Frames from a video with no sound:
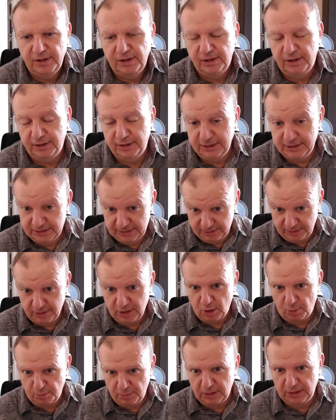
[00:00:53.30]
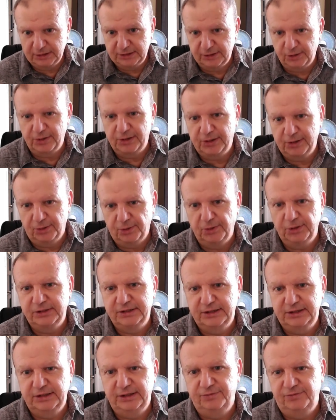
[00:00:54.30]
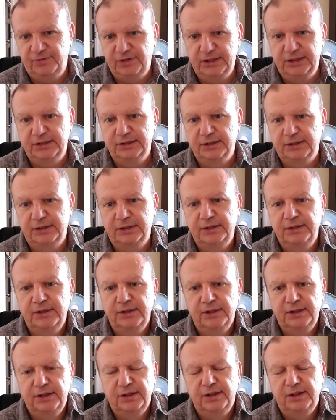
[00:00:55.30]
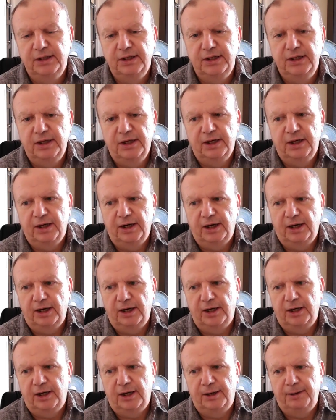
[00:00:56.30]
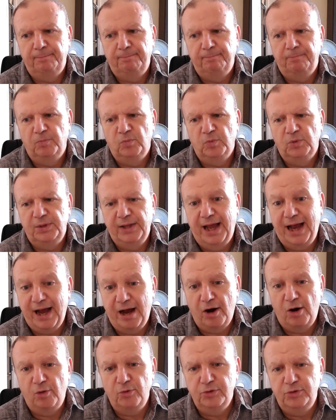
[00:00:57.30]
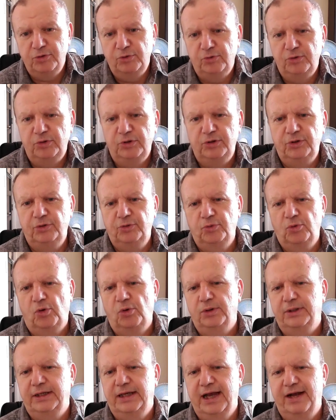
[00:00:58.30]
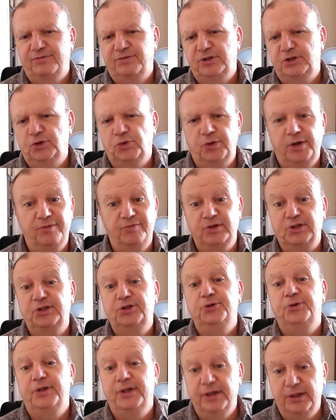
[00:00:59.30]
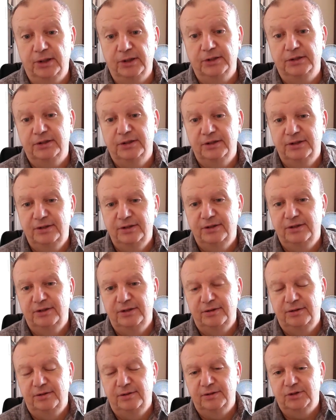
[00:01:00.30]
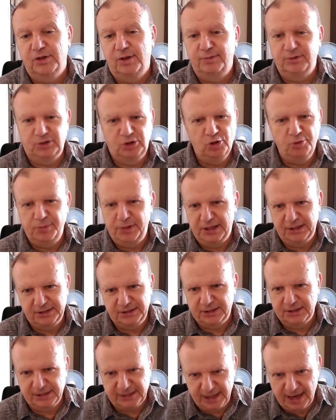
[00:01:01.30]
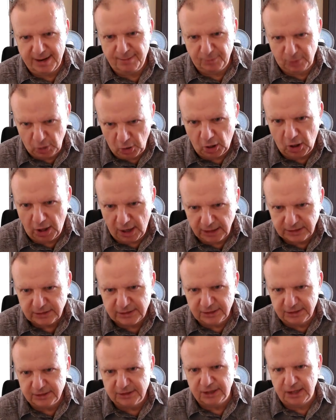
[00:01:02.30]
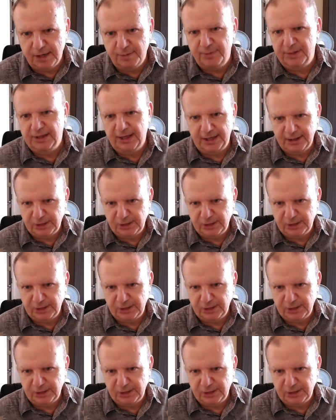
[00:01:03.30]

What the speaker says: at least military courtesy visa. Now you only have to do it every 2 years. So I'm assuming it's the same cost. It's going to be like